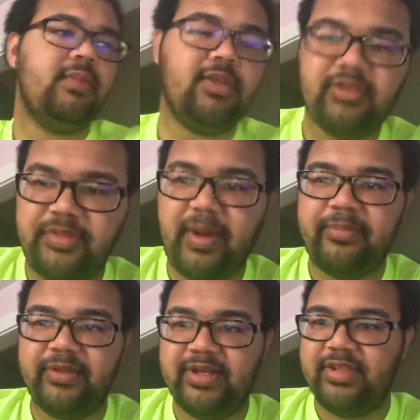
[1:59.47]
Least
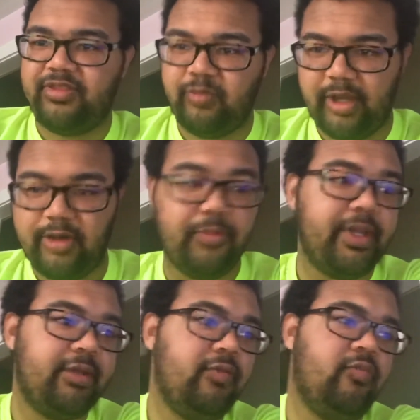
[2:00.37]
populated is
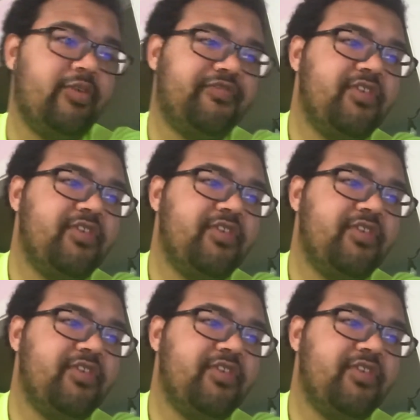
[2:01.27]
Wyoming with